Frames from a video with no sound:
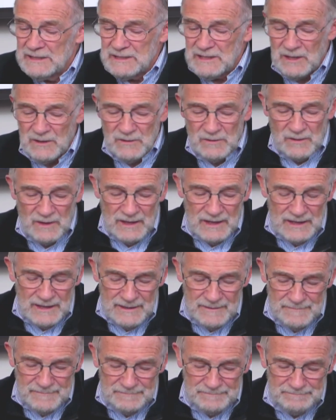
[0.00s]
So,
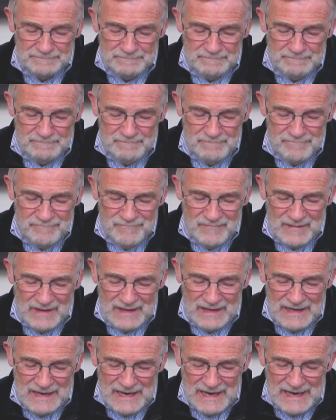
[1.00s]
um,
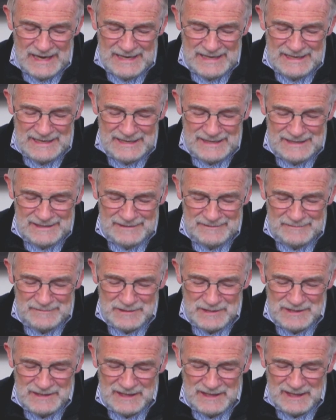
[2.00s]
I uh,
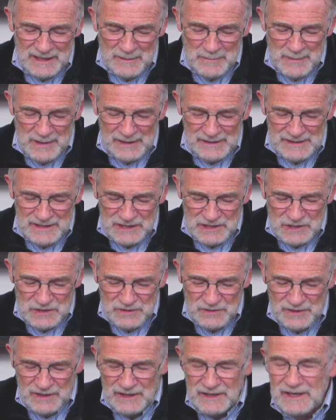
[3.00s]
was thinking about
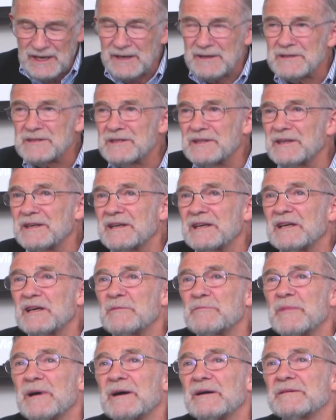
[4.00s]
history, and I was thinking
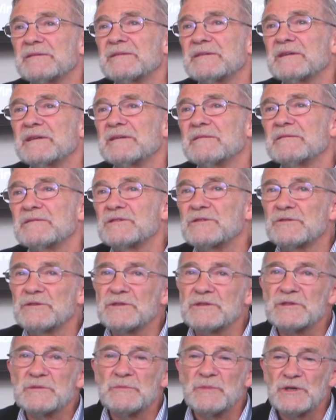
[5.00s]
about uh,
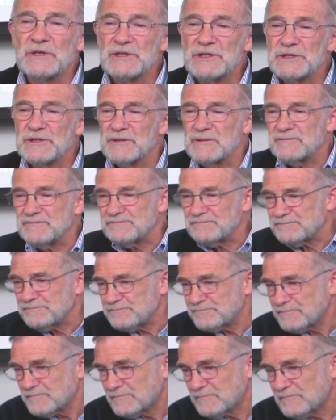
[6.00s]
George Bush,
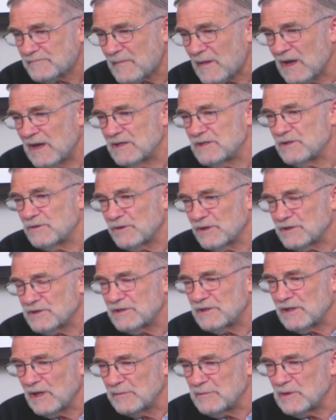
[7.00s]

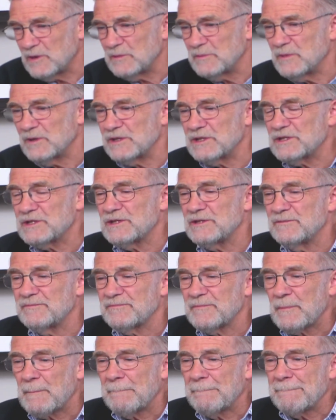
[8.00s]
George W. Bush,
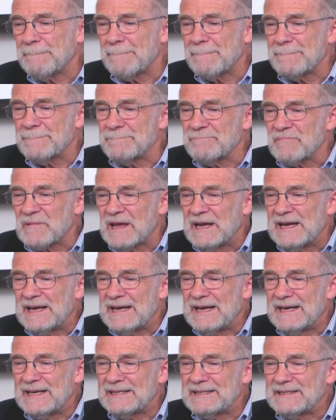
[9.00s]

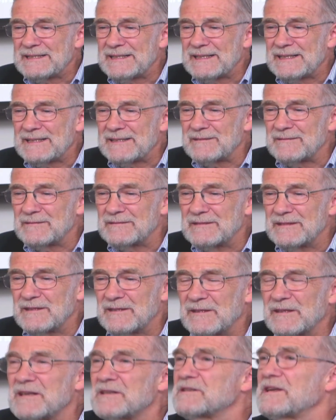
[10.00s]
and uh,
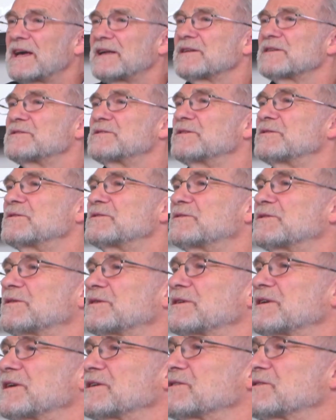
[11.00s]
you know his attitude
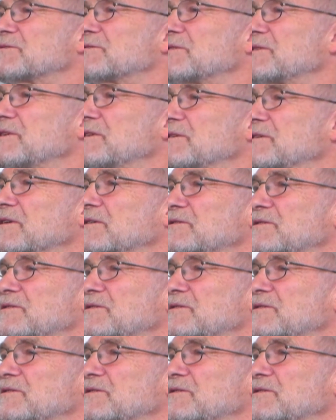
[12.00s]
toward history.